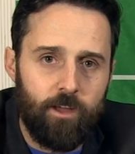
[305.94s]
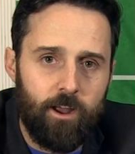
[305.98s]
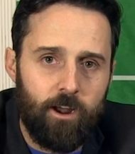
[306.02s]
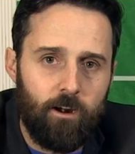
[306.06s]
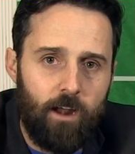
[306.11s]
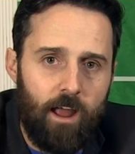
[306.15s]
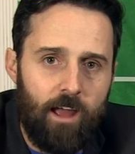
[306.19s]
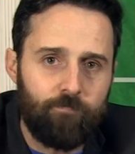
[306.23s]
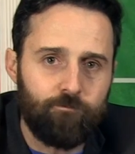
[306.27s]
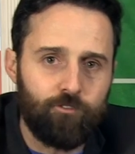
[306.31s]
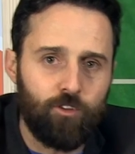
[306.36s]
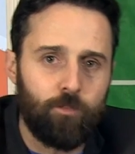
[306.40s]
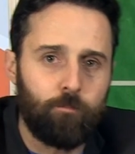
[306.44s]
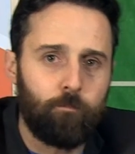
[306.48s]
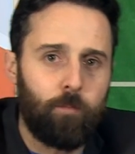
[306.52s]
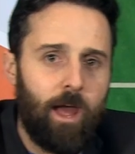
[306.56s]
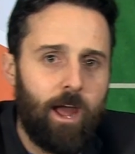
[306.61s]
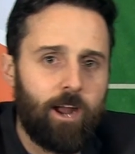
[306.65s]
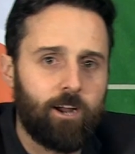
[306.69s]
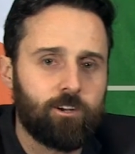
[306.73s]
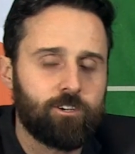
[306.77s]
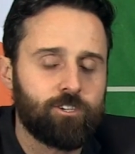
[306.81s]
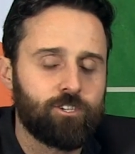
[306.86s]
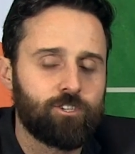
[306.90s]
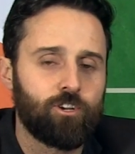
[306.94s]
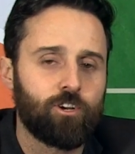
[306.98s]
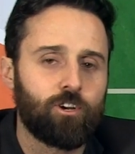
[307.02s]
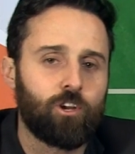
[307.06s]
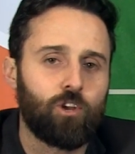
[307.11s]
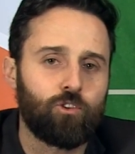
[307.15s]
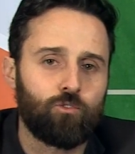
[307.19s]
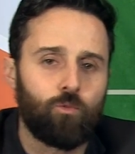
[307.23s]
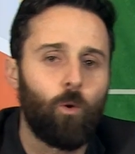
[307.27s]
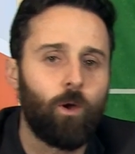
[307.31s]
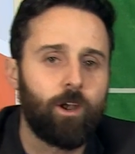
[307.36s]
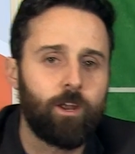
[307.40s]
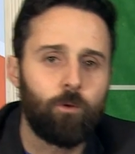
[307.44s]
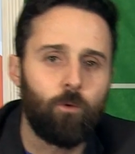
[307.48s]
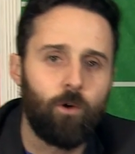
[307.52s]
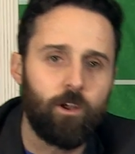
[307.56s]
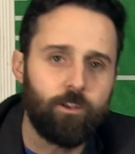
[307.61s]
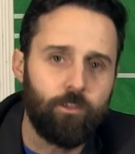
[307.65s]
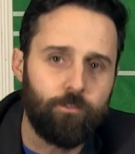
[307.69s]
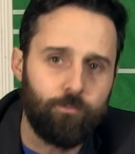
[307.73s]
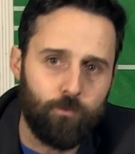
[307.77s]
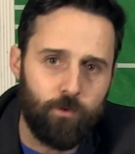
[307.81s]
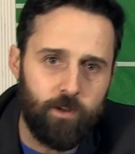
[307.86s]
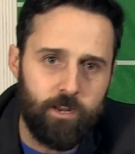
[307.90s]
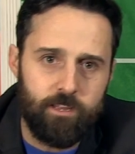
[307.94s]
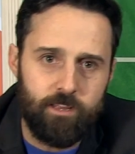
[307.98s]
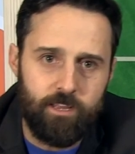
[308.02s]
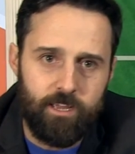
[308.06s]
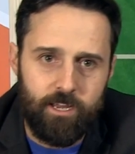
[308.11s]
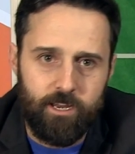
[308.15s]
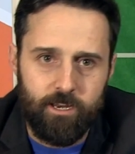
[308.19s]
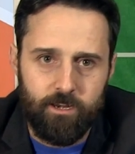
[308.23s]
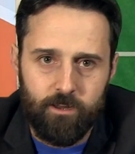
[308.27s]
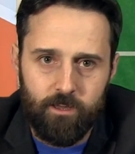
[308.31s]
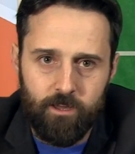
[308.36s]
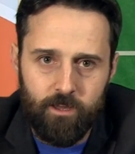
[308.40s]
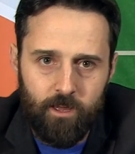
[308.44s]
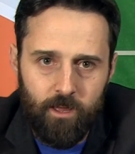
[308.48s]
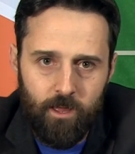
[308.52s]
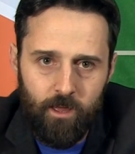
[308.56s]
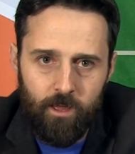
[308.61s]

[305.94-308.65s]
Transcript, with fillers: there after the Packers took a 21 3 lead.